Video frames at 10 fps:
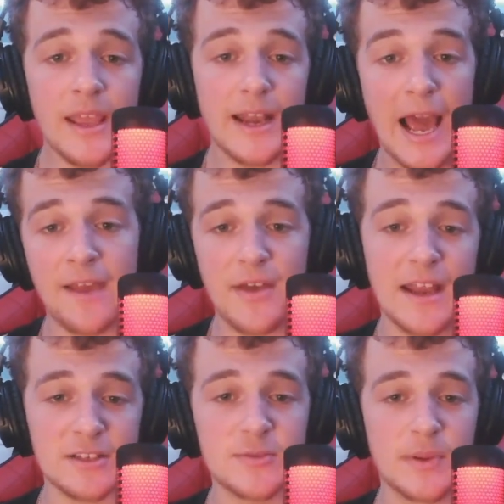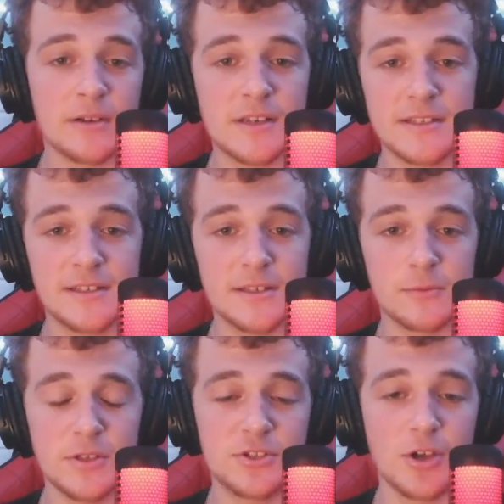And I've had
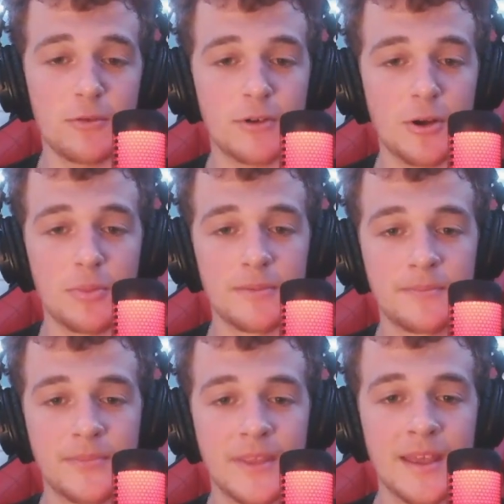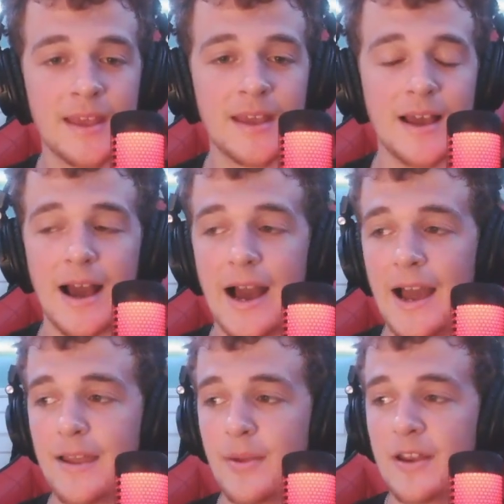experiences with Jorobe.
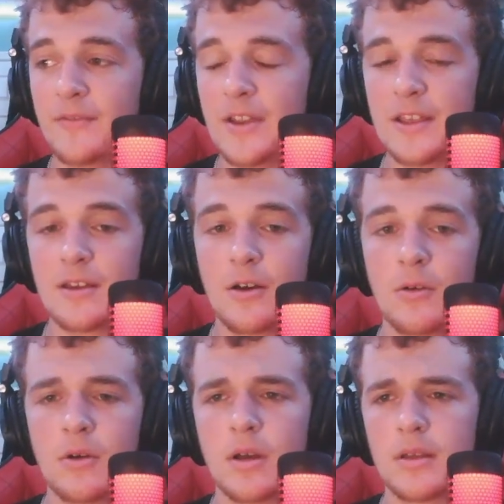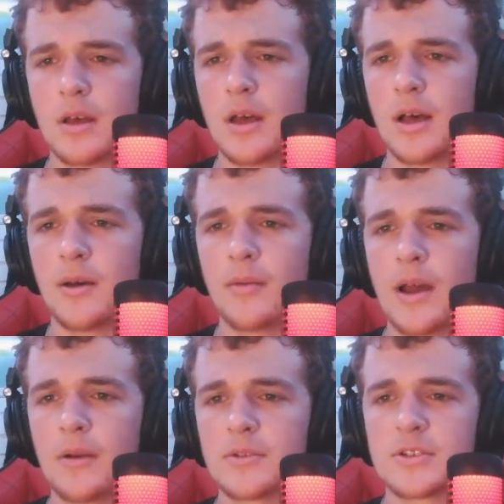I made a video,
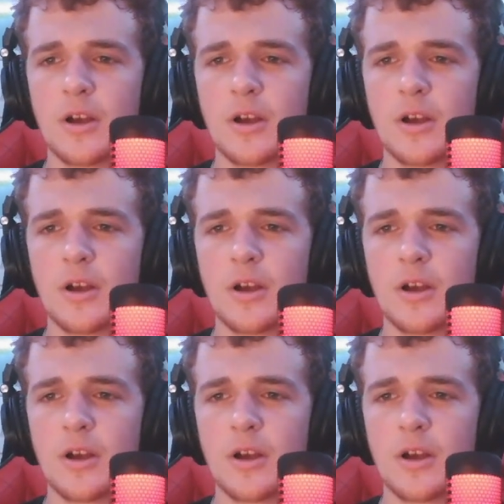I was